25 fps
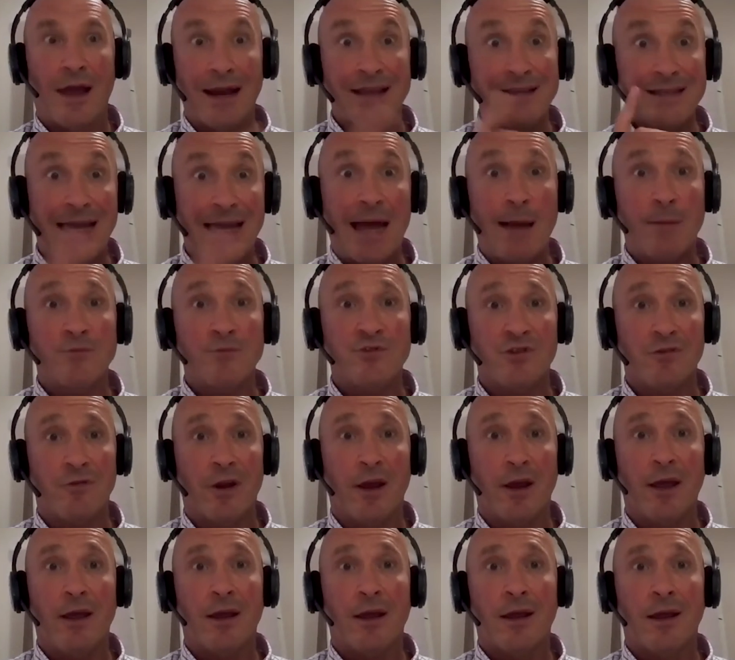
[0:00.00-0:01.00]
And let's capture
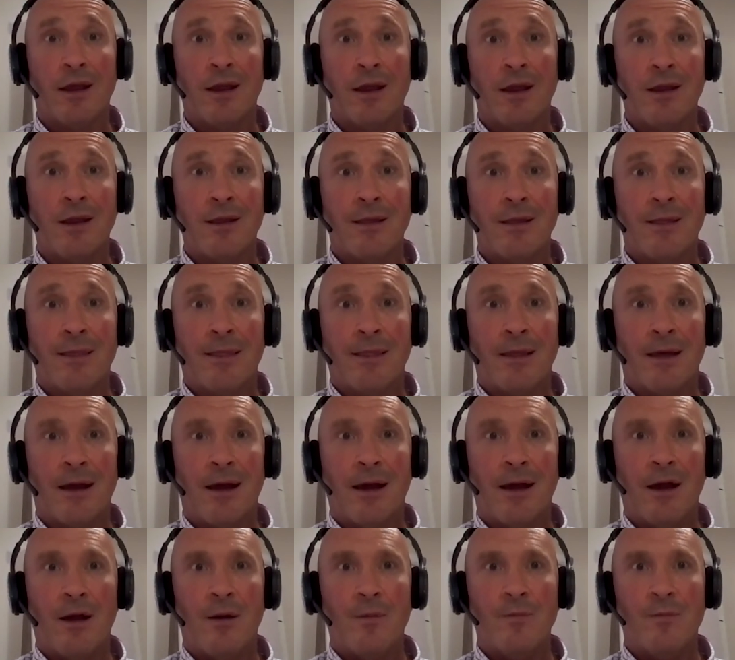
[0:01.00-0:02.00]

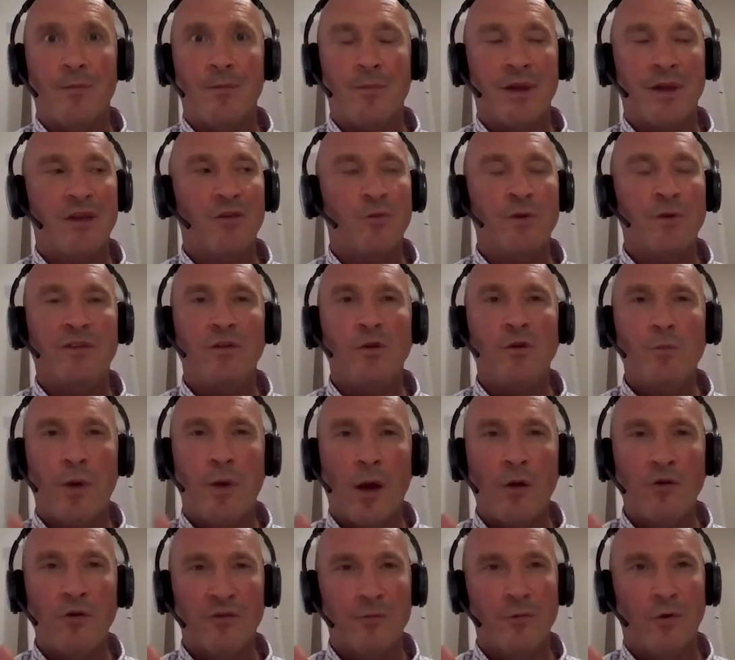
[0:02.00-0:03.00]
it. Because we do
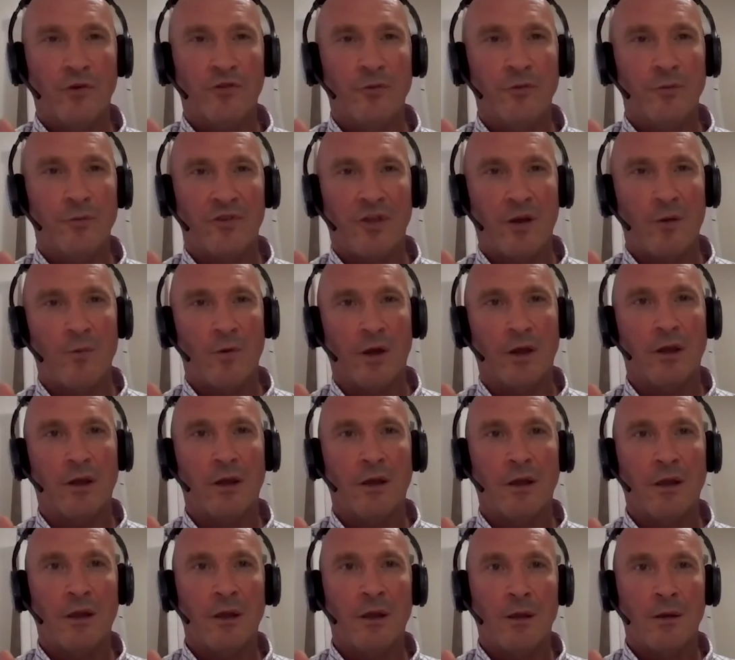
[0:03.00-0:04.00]
postmortems, don't we?
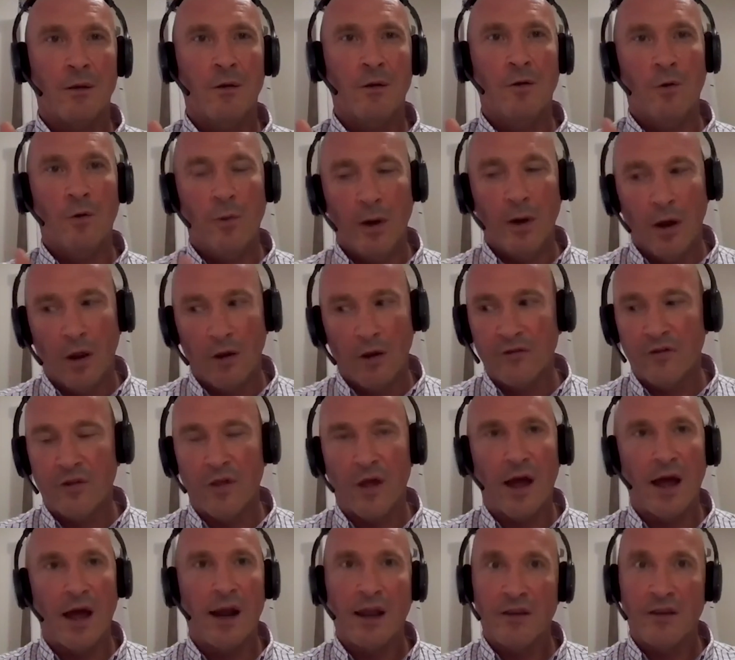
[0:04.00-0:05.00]
Oh, we lost
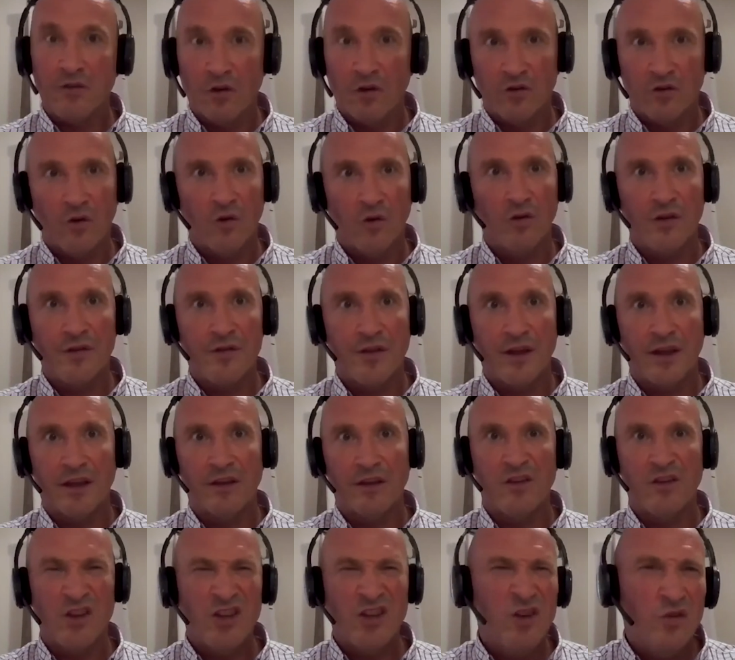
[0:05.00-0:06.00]
that. Let's look at all the
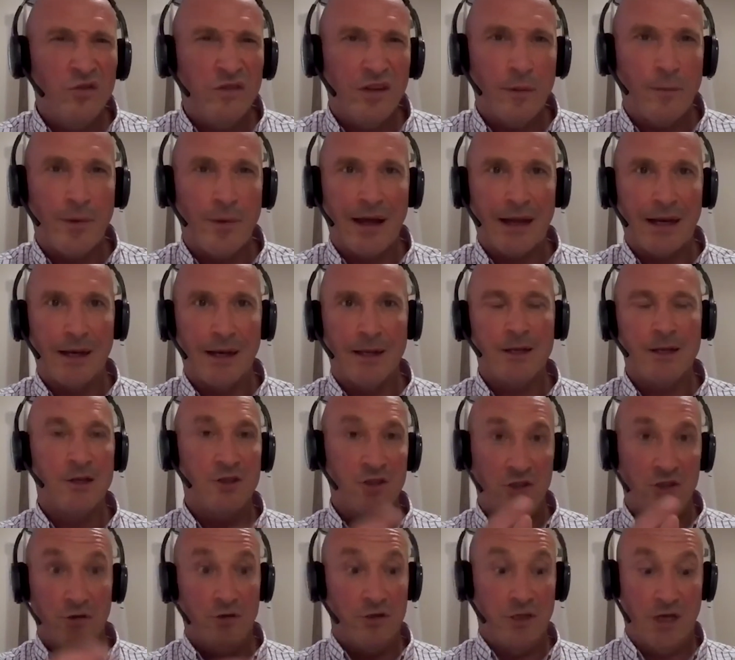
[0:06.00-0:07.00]
things that you did badly,
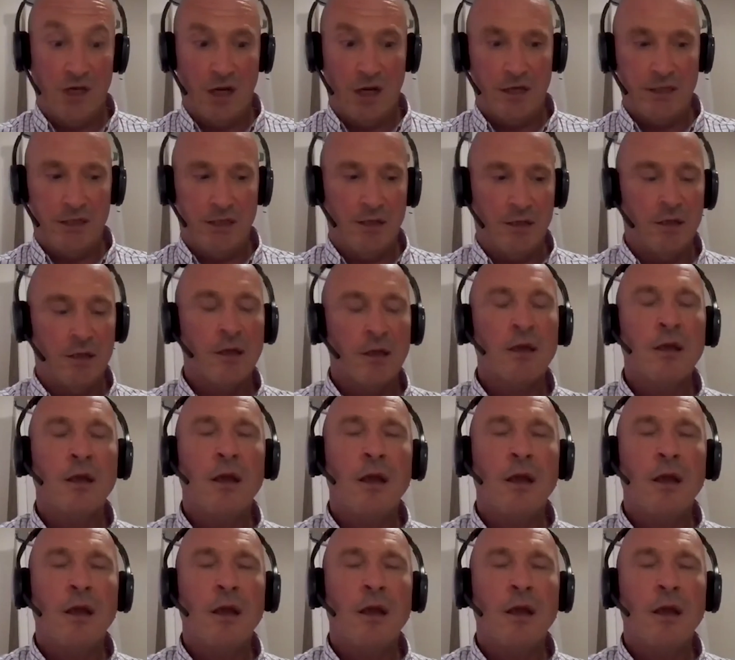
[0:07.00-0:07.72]
because you did, I didn't.